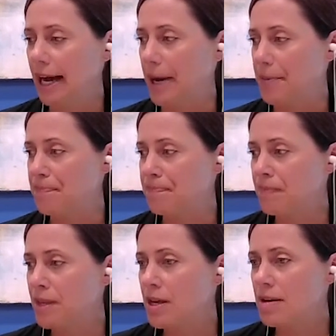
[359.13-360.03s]

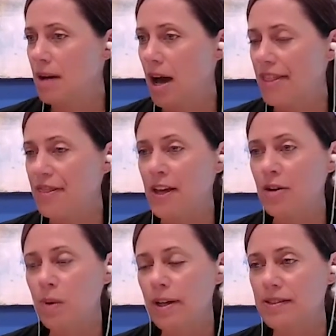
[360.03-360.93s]
I
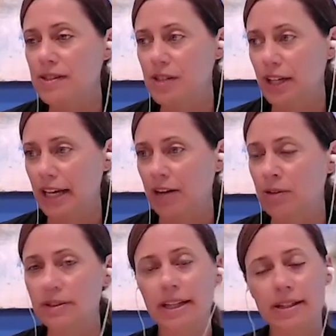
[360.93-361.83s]
think what stood
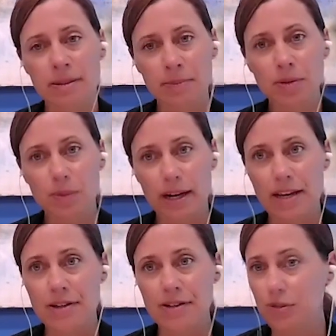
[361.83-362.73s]
out, like number
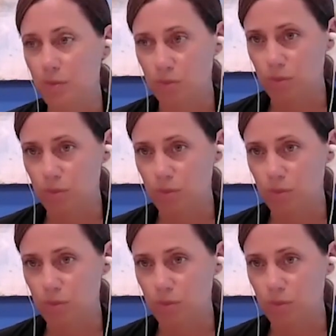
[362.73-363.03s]
one,